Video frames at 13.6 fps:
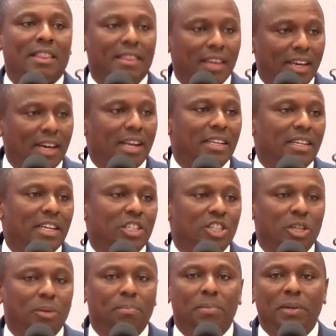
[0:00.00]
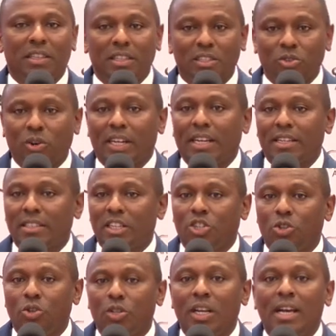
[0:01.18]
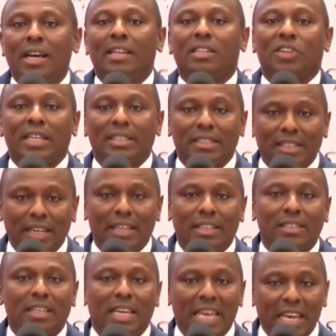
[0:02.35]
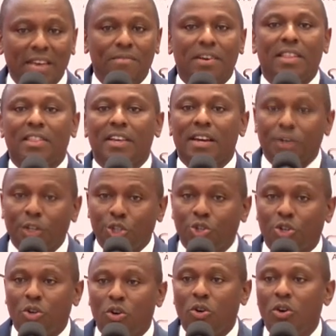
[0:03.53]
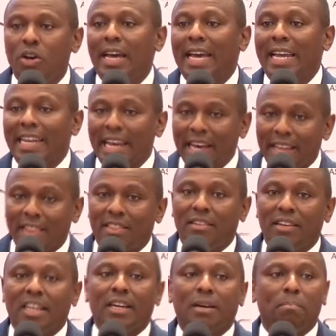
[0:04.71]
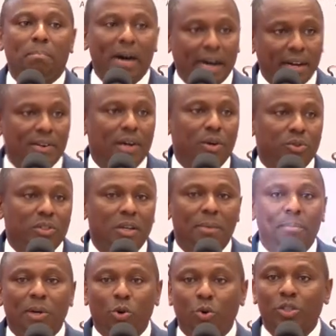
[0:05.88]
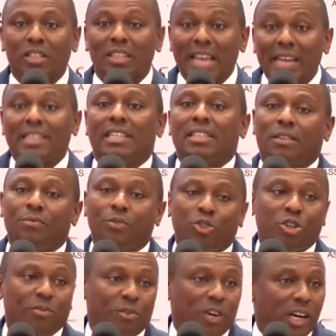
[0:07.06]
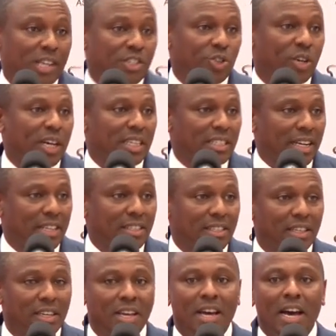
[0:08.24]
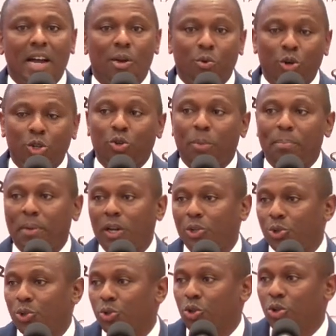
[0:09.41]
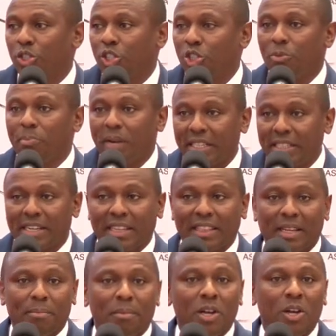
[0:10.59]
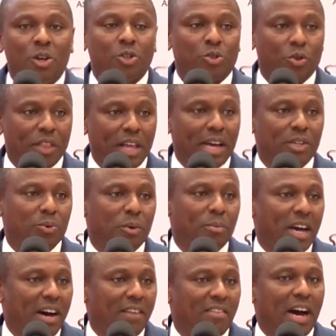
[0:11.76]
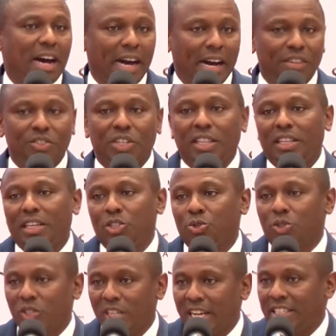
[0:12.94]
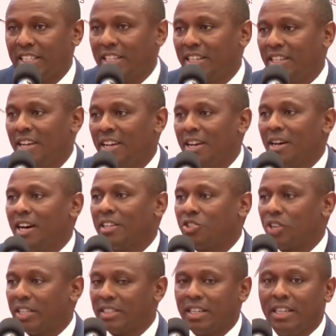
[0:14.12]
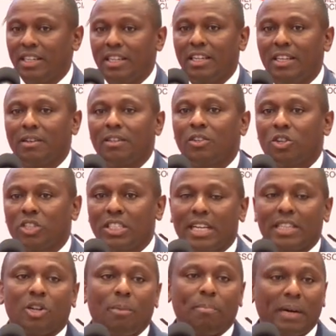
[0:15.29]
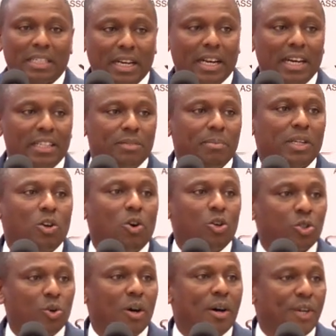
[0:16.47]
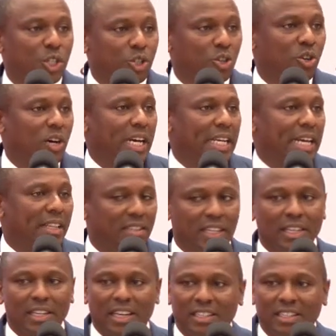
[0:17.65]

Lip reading: their leadership in this organization transcends even their regional and ethnic backgrounds, because that is the future of our country, Your Excellency, and we want to appeal to you to continue mentoring them so that we may have a country that is united, transcending not just our party lines, but also our regional and ethnic